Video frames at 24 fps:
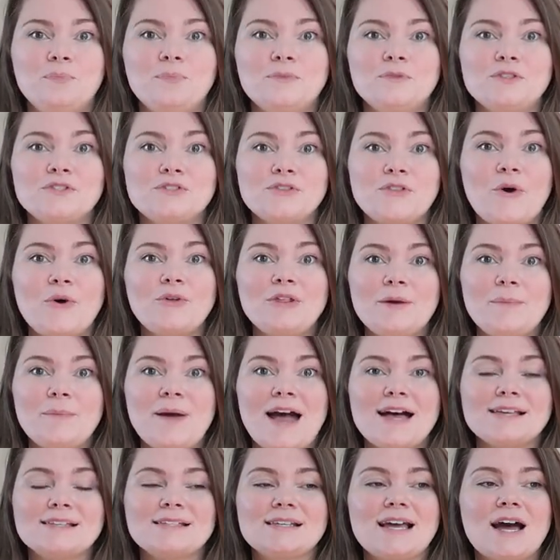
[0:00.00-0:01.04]
slowly
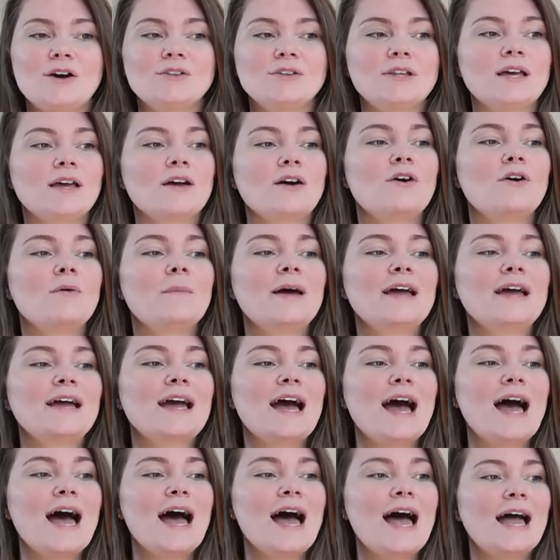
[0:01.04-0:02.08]
passing out like oh my
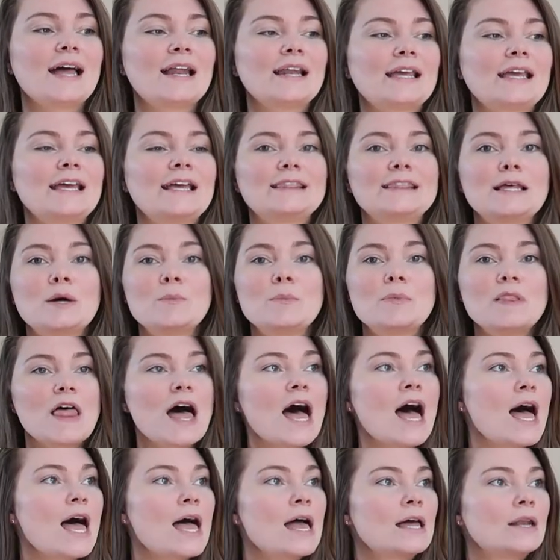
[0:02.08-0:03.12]
god get the
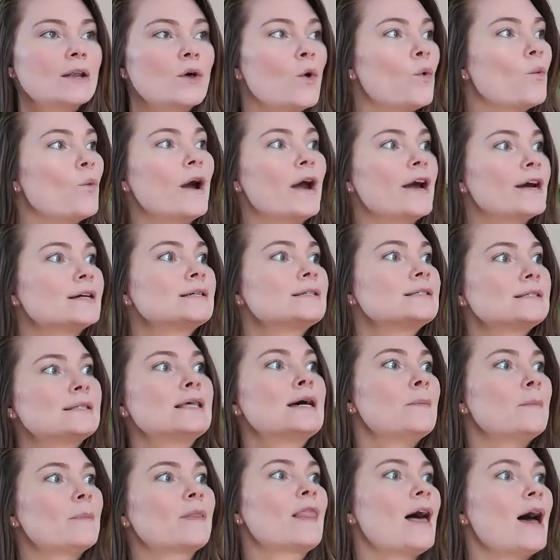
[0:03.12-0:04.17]
blood where's
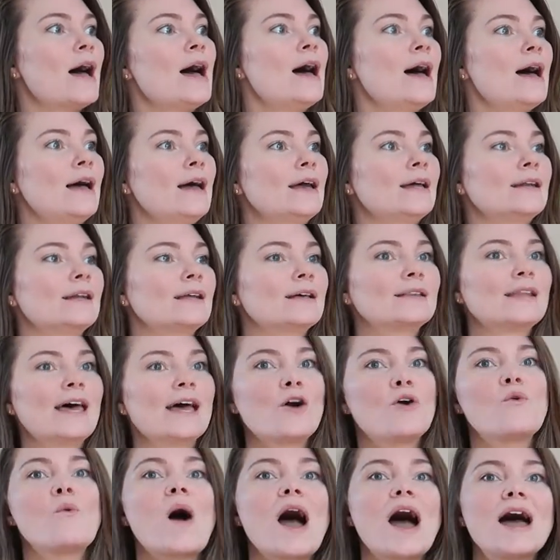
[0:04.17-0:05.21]
the blood like
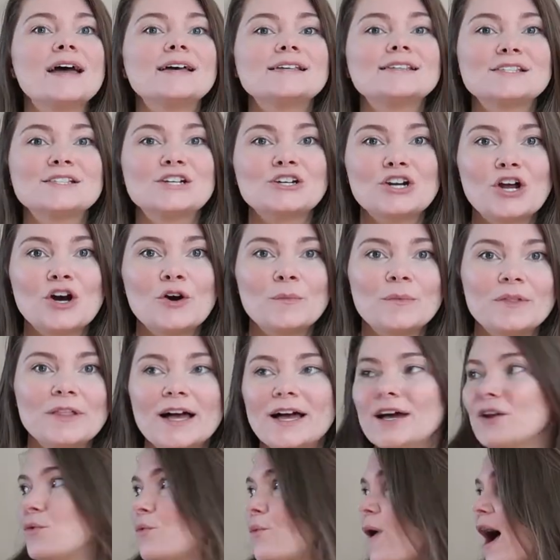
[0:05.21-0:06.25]
why is there no blood